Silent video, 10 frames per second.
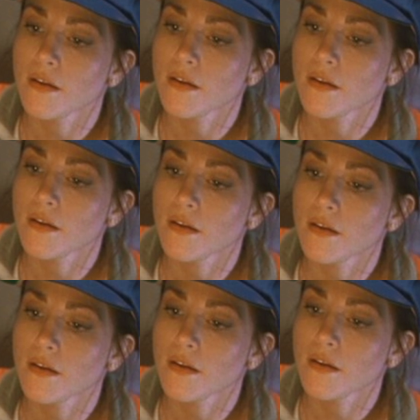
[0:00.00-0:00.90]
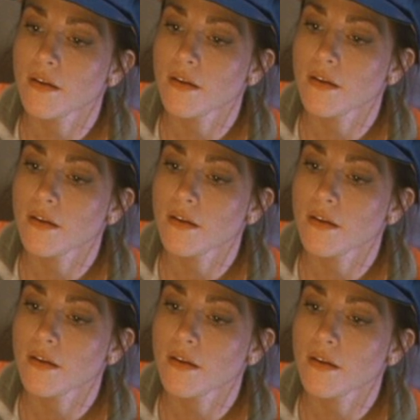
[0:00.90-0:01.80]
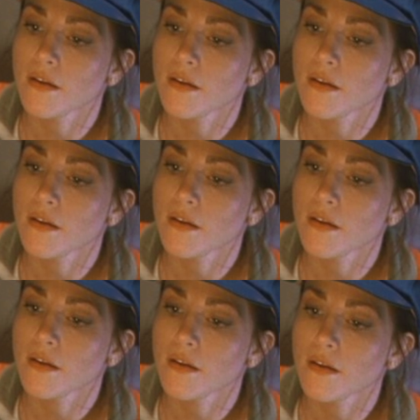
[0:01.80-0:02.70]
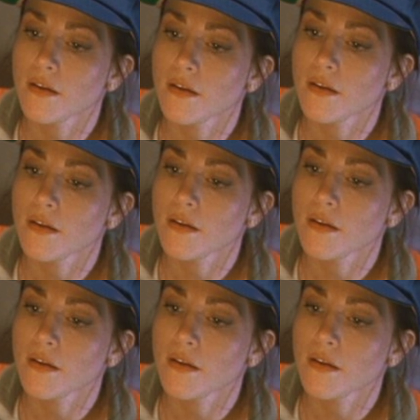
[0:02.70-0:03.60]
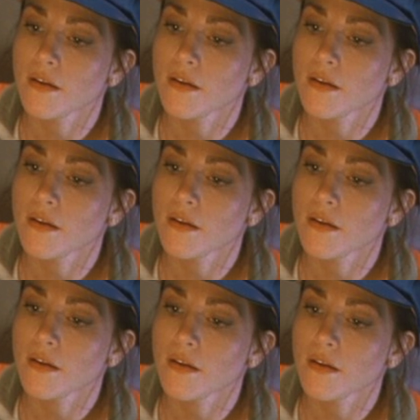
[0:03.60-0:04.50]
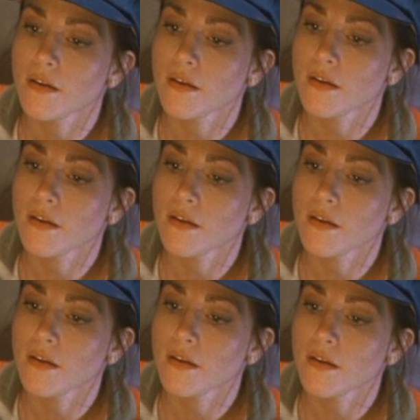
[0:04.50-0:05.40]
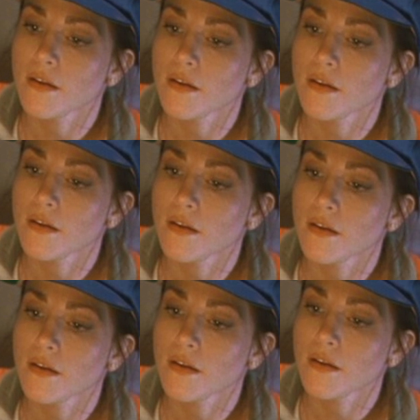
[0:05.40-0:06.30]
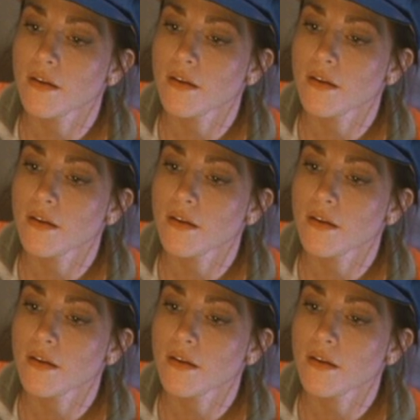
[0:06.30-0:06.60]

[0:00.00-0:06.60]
(silence)